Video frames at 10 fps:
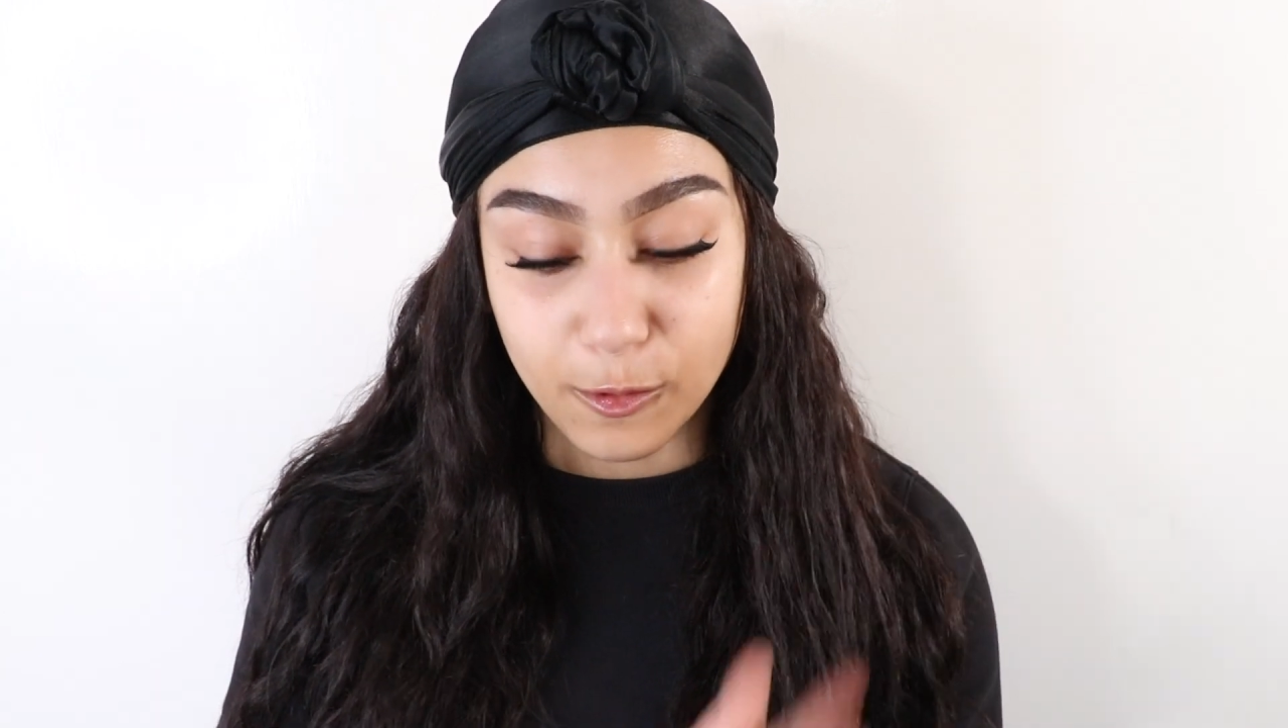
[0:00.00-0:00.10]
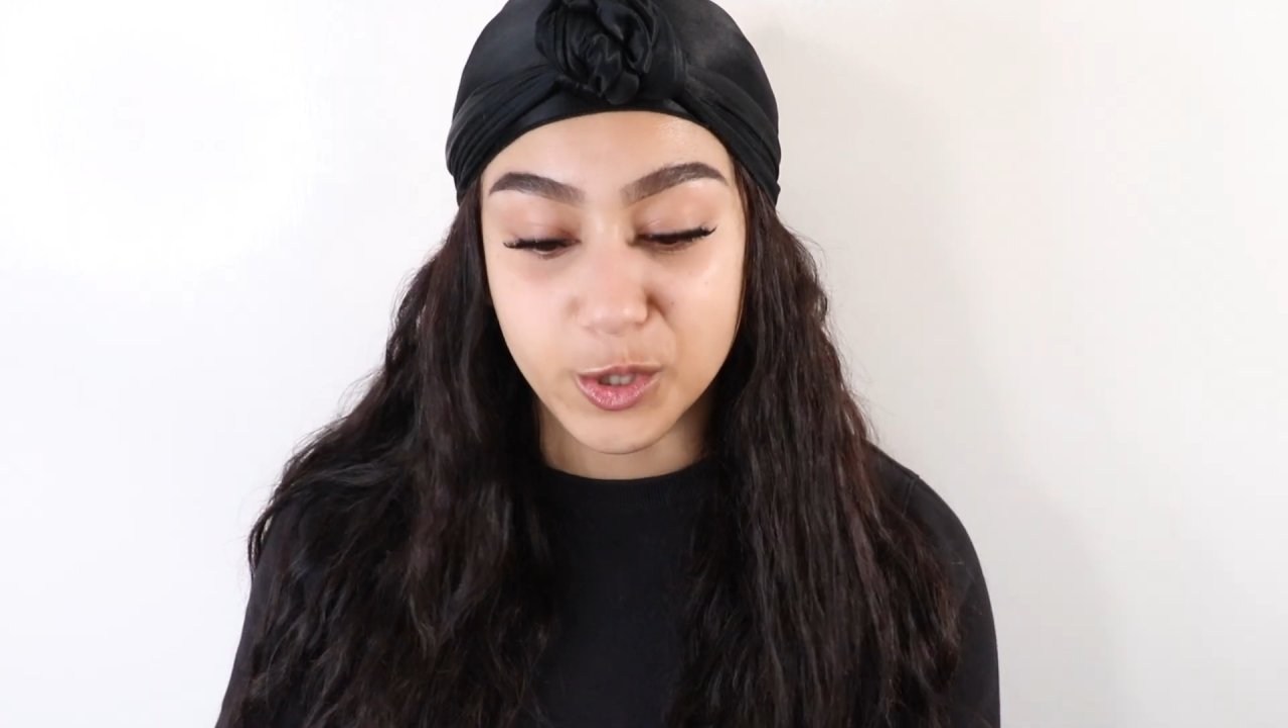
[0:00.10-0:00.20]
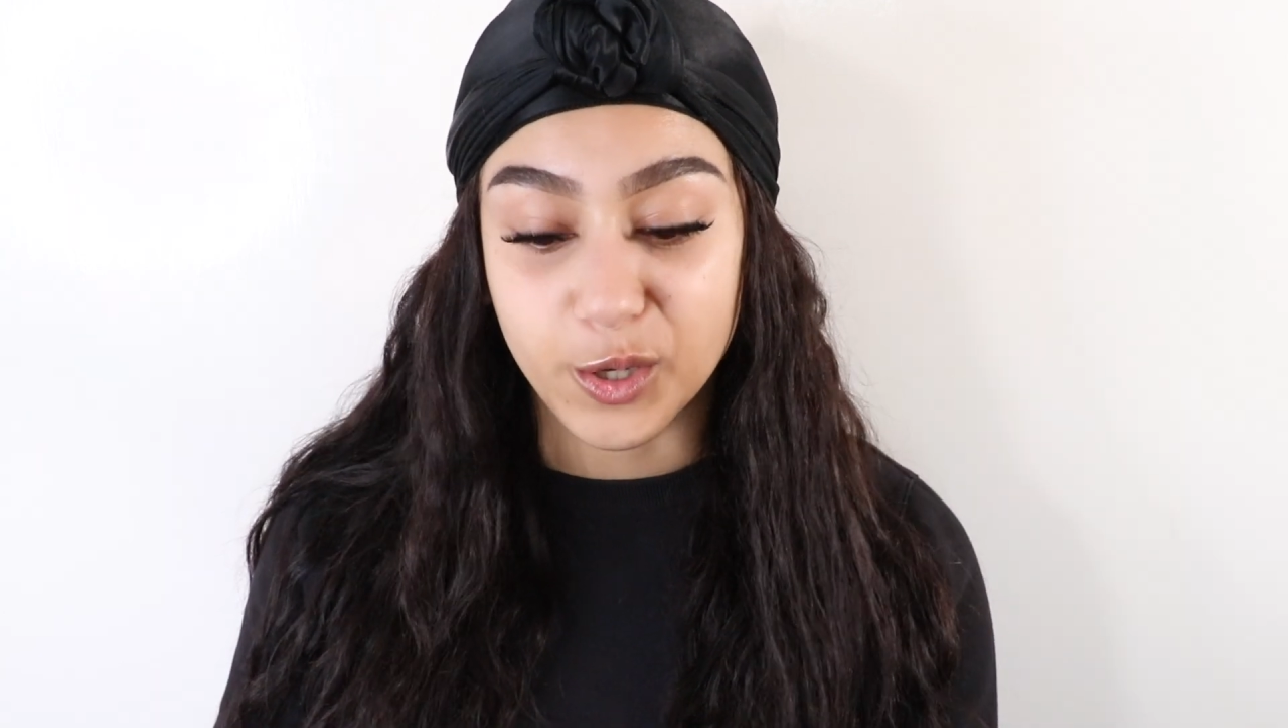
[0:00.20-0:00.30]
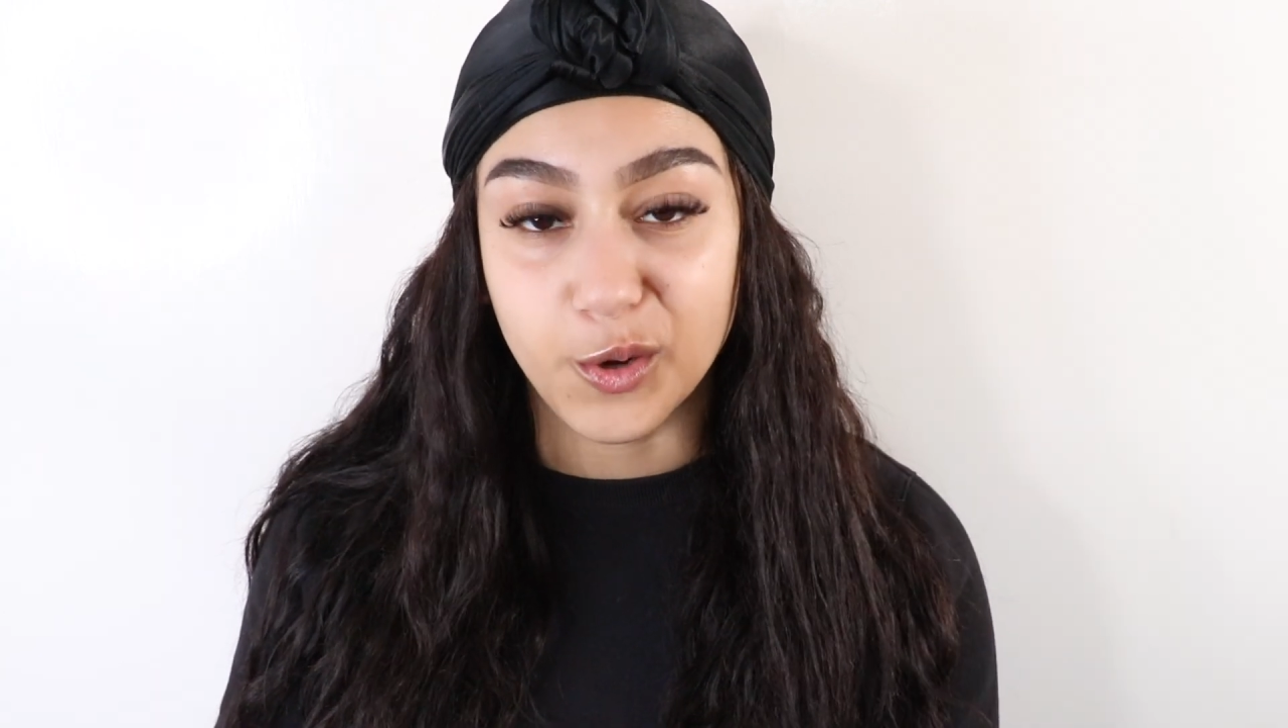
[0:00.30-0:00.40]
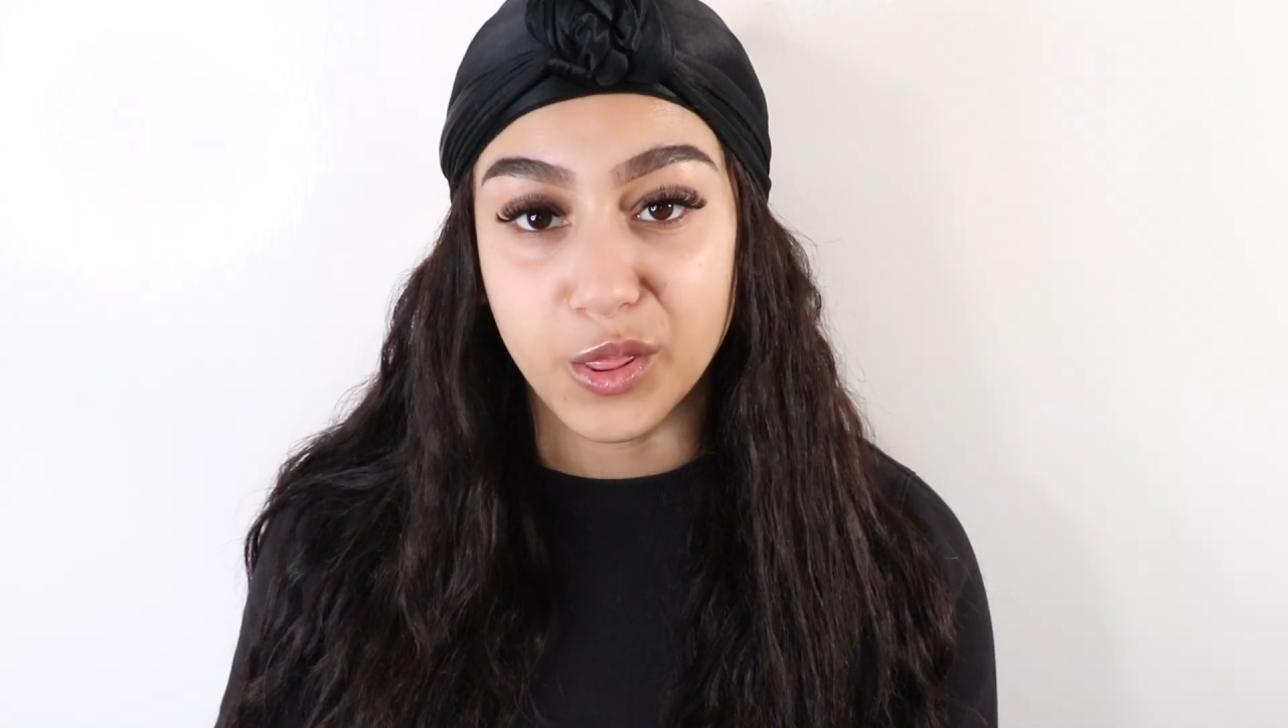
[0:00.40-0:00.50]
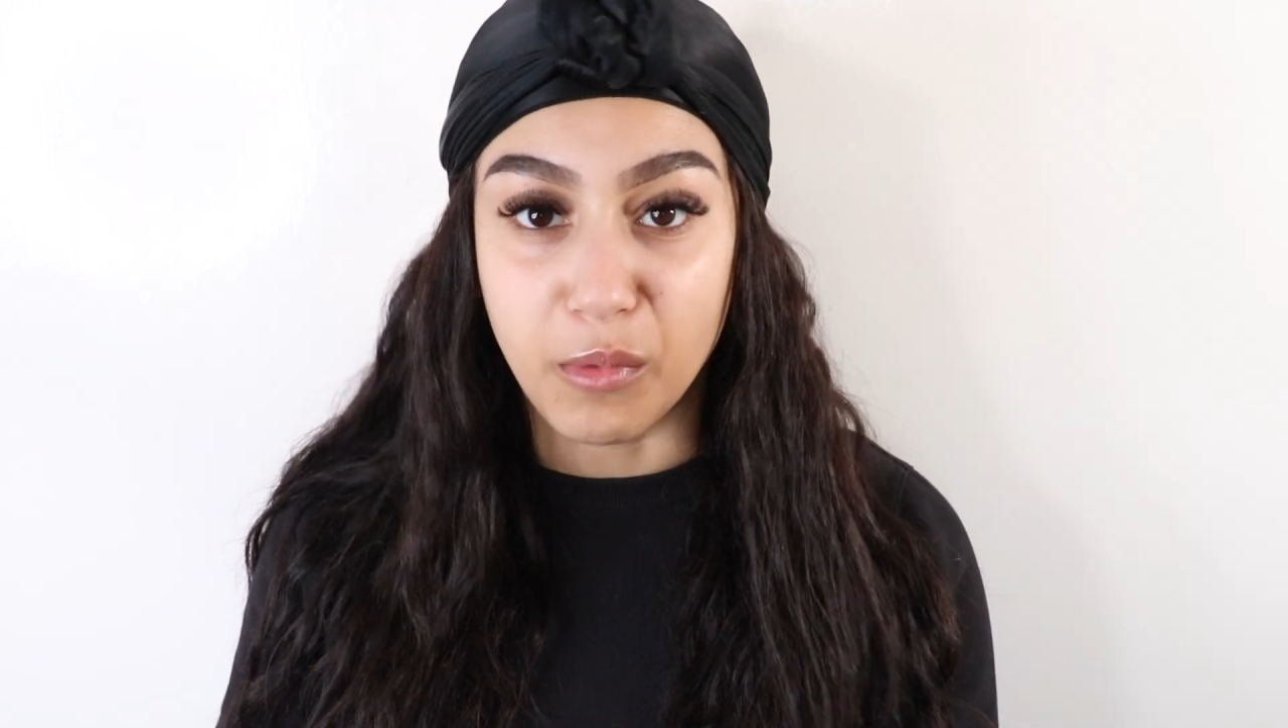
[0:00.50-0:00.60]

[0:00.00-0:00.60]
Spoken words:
also got the